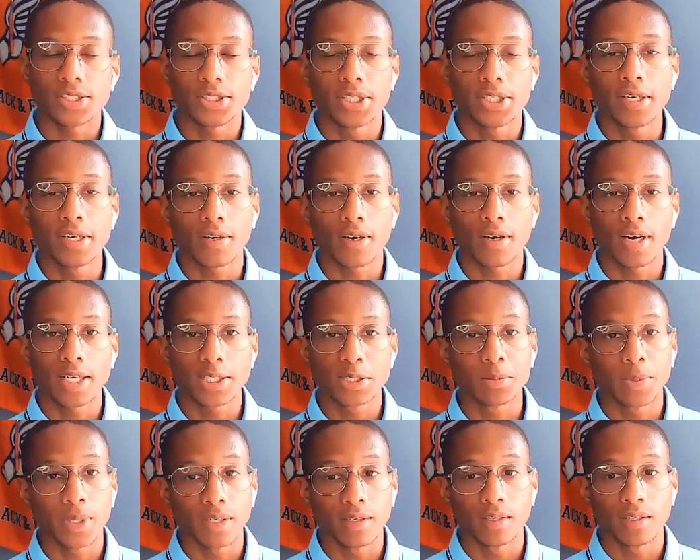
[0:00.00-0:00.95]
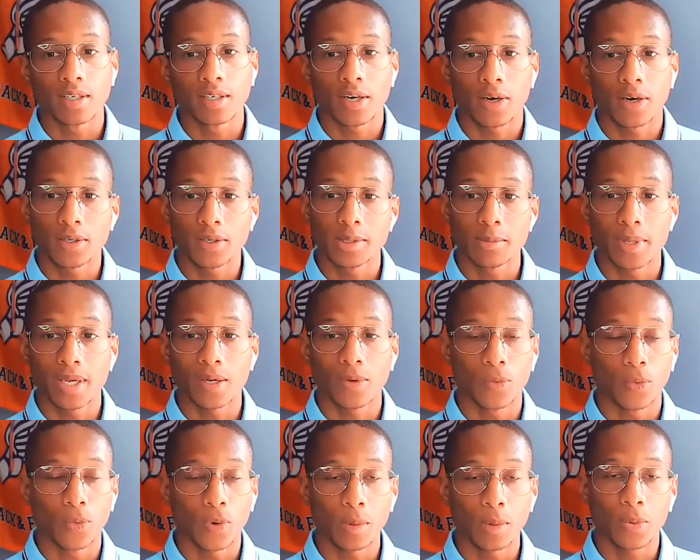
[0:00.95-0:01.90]
she and her husband currently
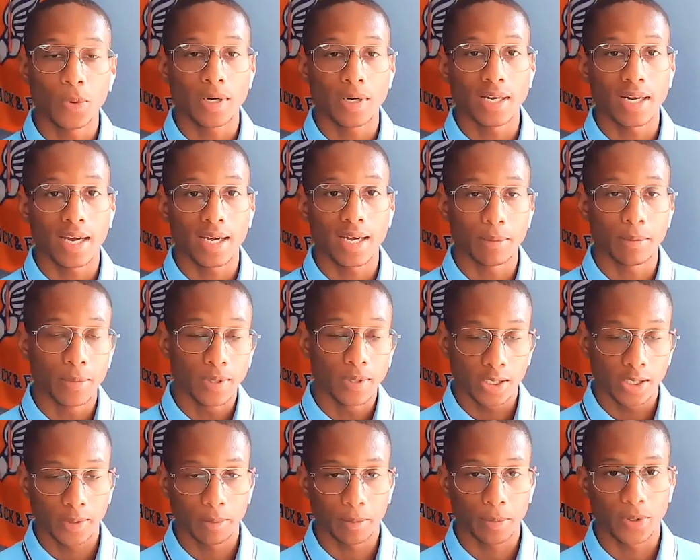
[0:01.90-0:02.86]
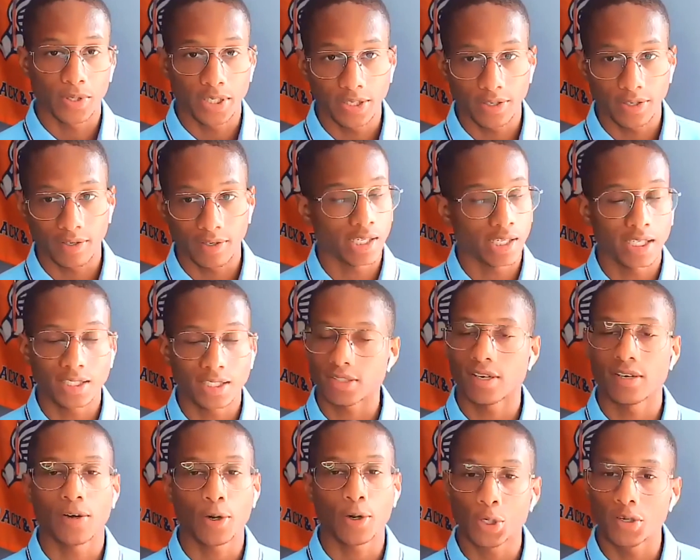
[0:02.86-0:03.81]
make 1.9 million per year, and that's
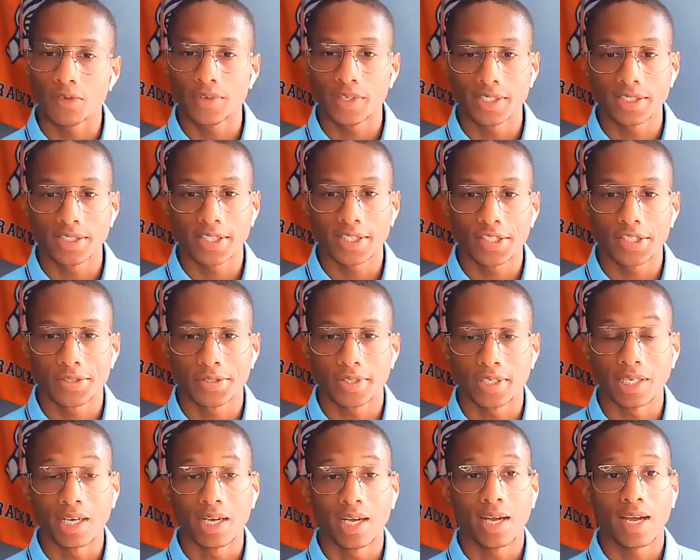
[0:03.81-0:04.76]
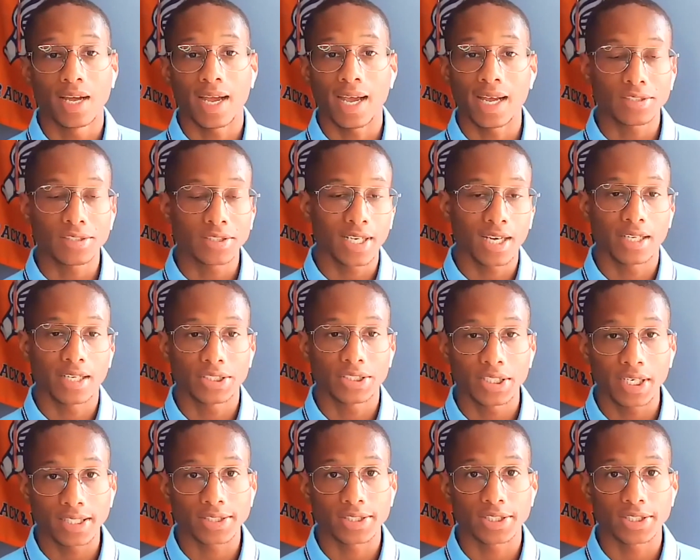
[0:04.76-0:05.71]
unheard of in this industry. I actually got a
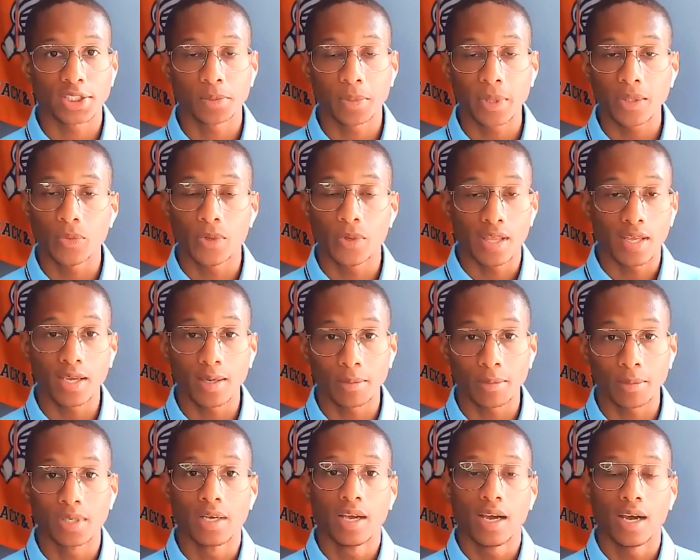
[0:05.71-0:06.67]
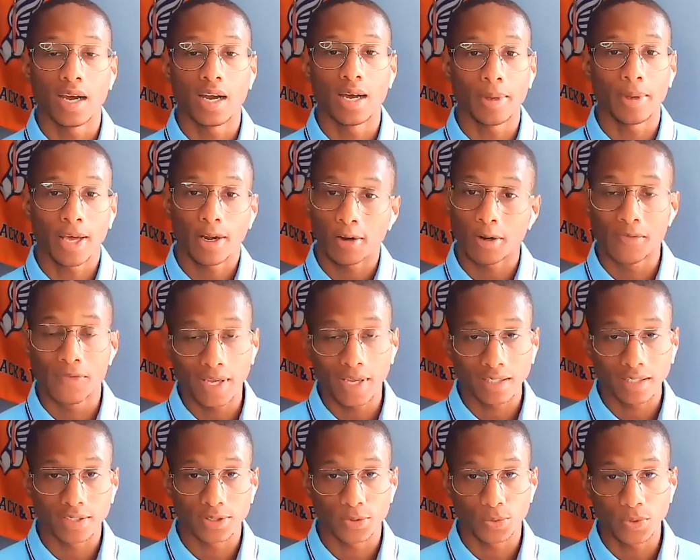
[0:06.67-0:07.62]
chance to speak with him at our event
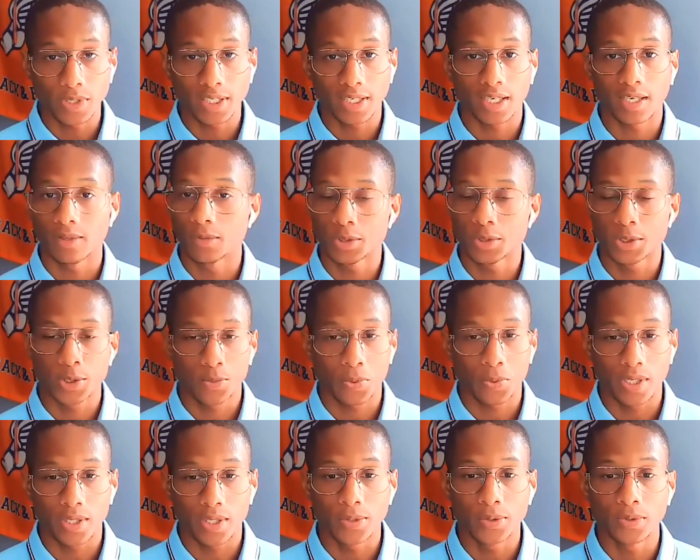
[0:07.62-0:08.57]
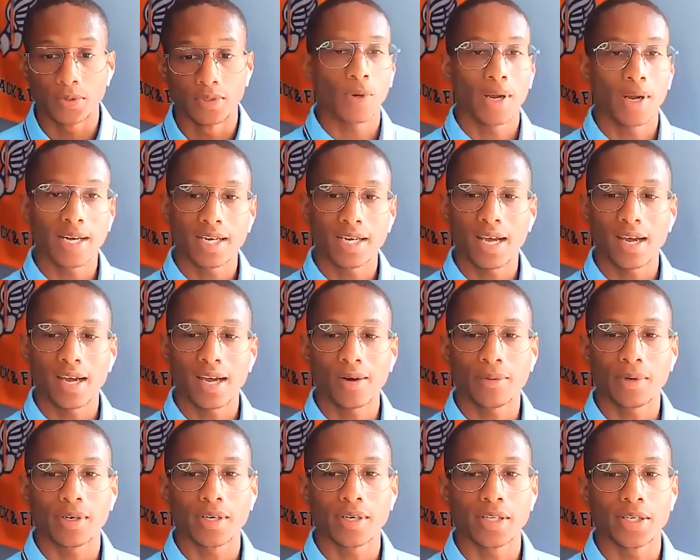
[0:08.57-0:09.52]
this weekend, which is pretty cool. So
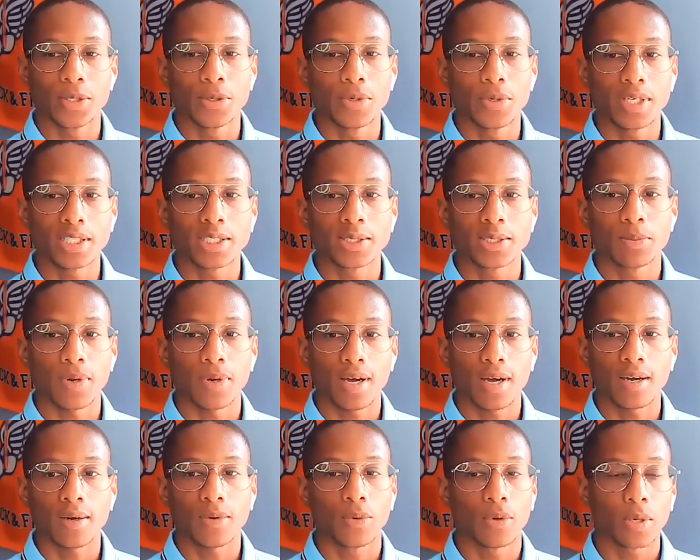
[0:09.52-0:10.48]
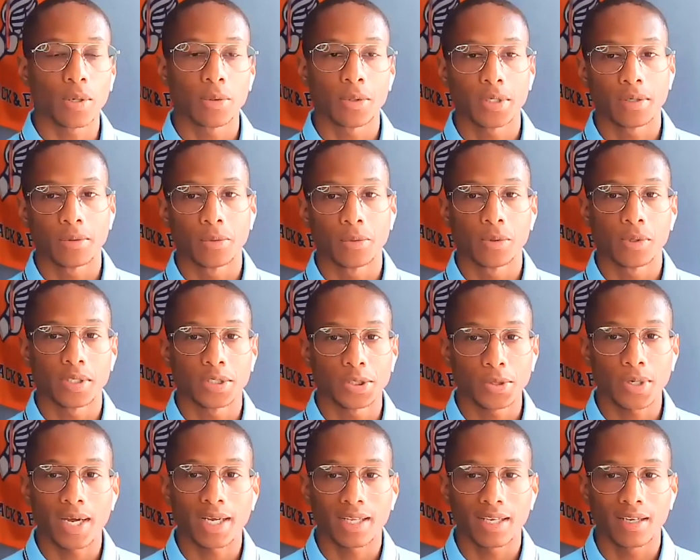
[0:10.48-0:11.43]
right now we're in a unique spot where we're
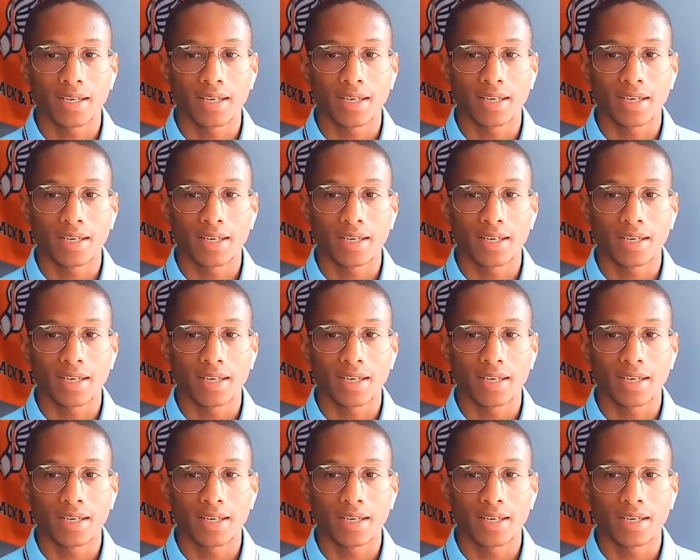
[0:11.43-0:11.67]
attracting